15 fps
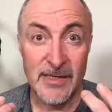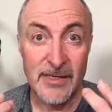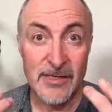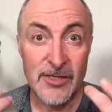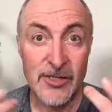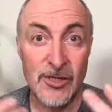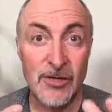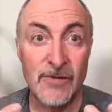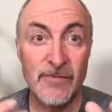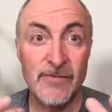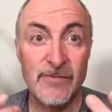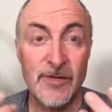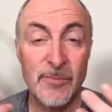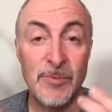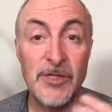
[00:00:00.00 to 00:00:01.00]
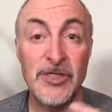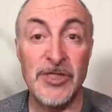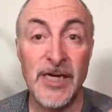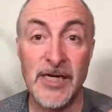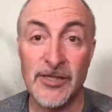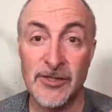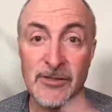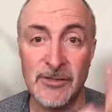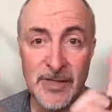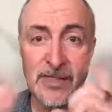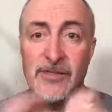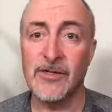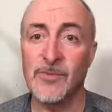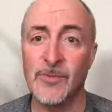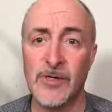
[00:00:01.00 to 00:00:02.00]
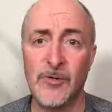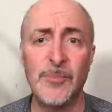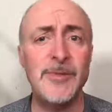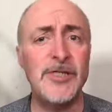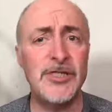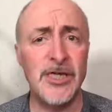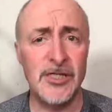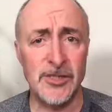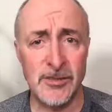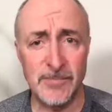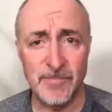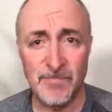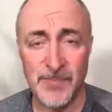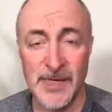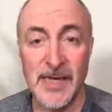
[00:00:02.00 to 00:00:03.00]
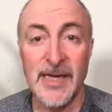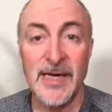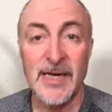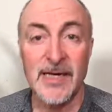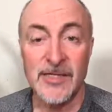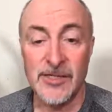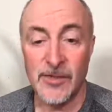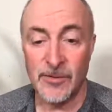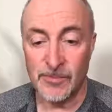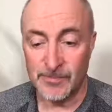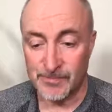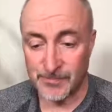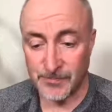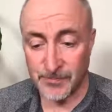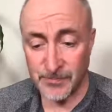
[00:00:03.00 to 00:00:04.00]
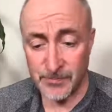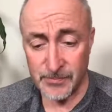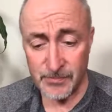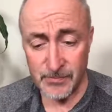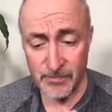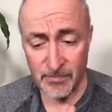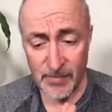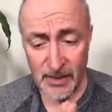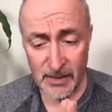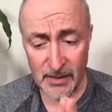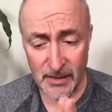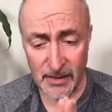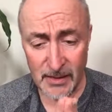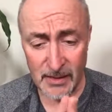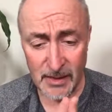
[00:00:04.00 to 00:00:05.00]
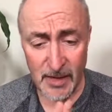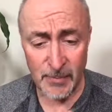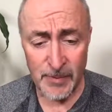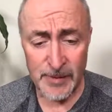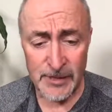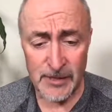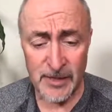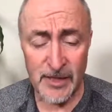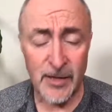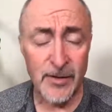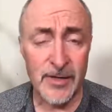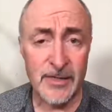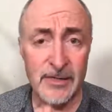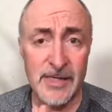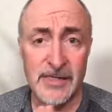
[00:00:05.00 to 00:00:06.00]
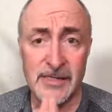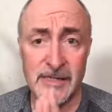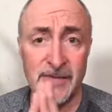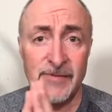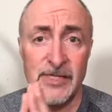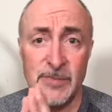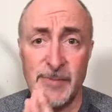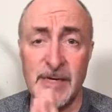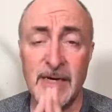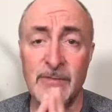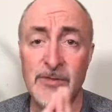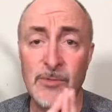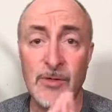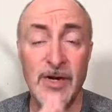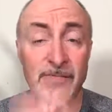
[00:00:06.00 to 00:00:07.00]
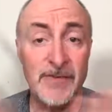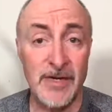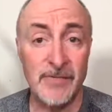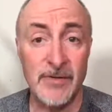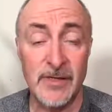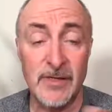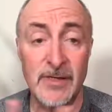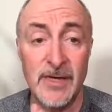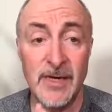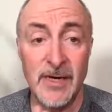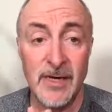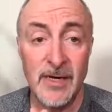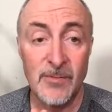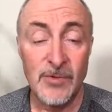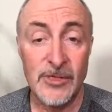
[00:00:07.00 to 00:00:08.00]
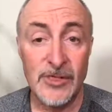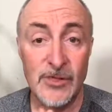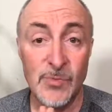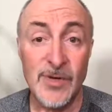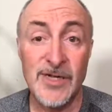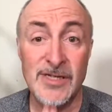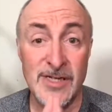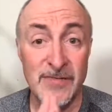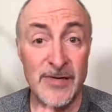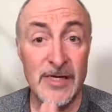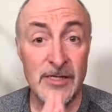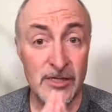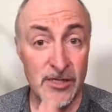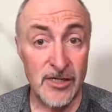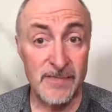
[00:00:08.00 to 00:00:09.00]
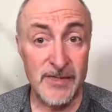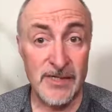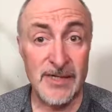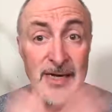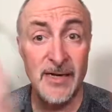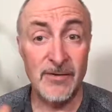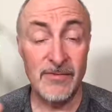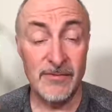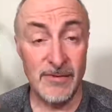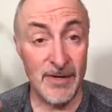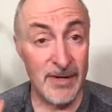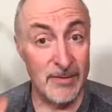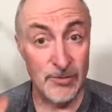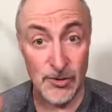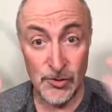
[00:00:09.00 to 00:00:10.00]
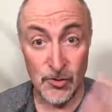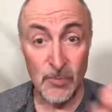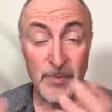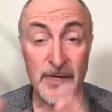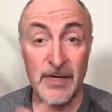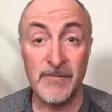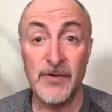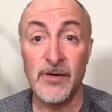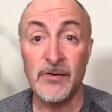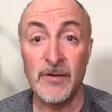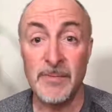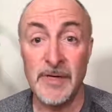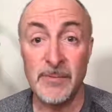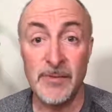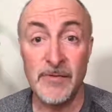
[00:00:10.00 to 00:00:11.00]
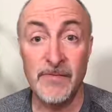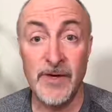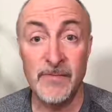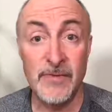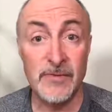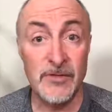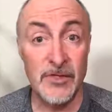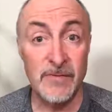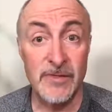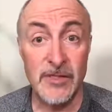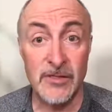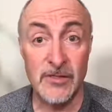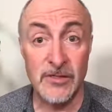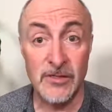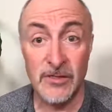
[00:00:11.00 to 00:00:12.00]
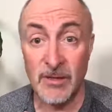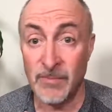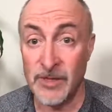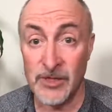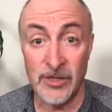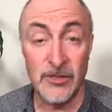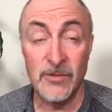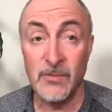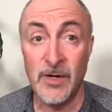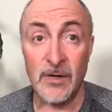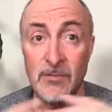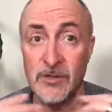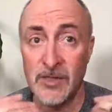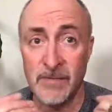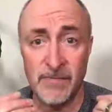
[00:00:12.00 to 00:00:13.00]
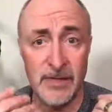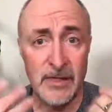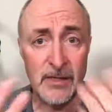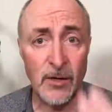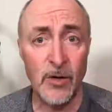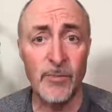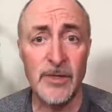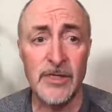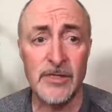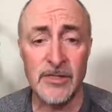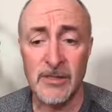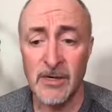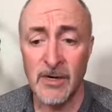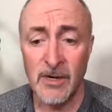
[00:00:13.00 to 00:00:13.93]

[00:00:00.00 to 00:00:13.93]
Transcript: Self appreciation. There's a good word appreciation. So, and in a couple of places, I know I can definitely speak up to what I've given, which is one is giving in service. Now, I'm sure many of you are people who have given in service in some ways too, whether it was feeding the homeless,